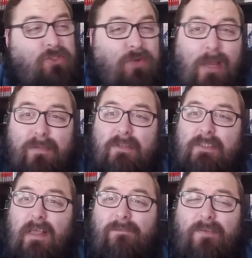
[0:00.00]
strap
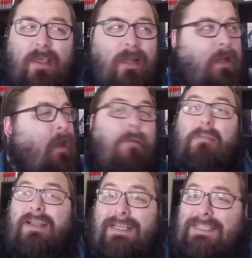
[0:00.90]
yourself in,
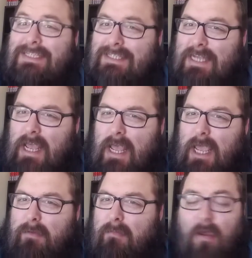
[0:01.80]
because it's
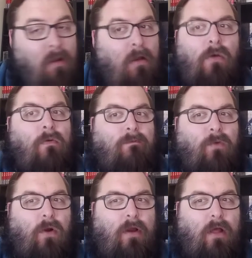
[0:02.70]
time
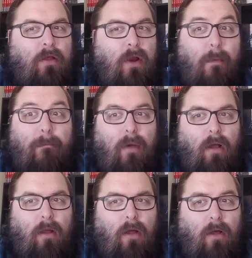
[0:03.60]
for another
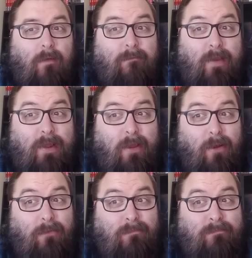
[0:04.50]
Manga Haul
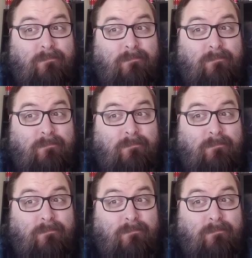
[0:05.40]
video.